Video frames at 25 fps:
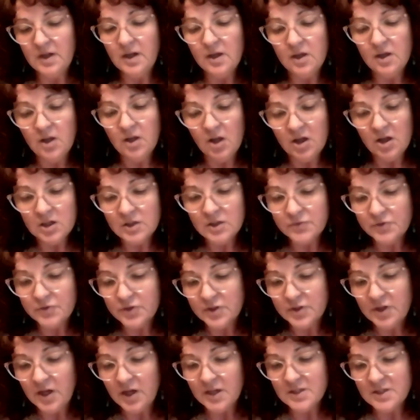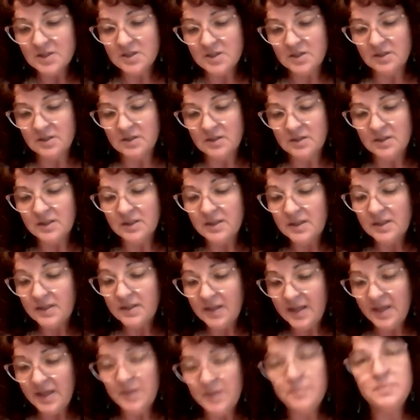Long forgotten, the
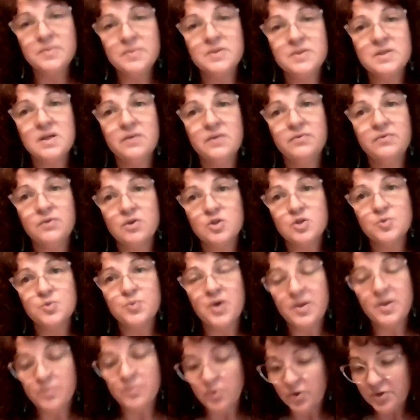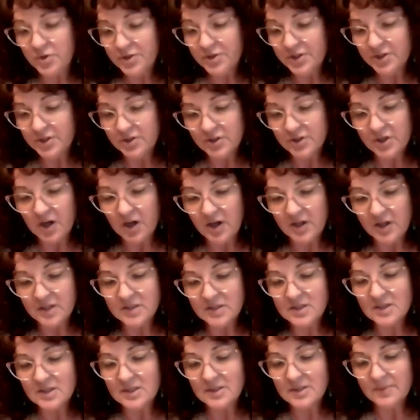names of those primordial
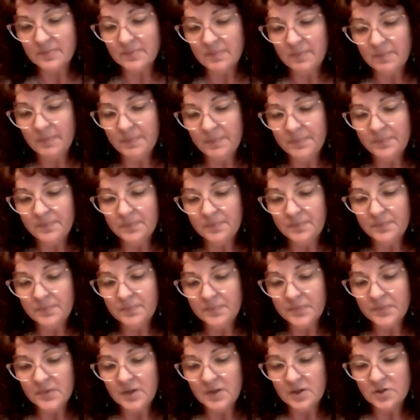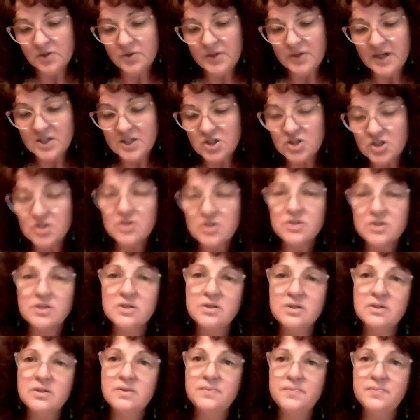gods, crushed
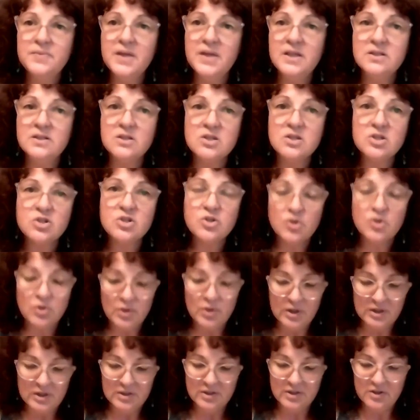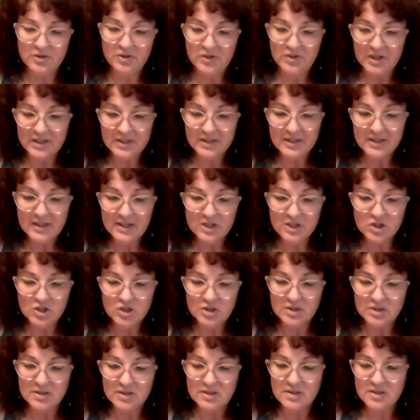and destroyed their
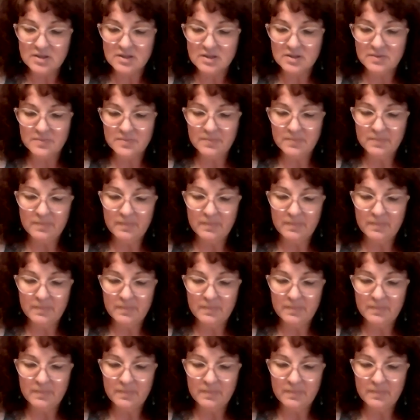dedications.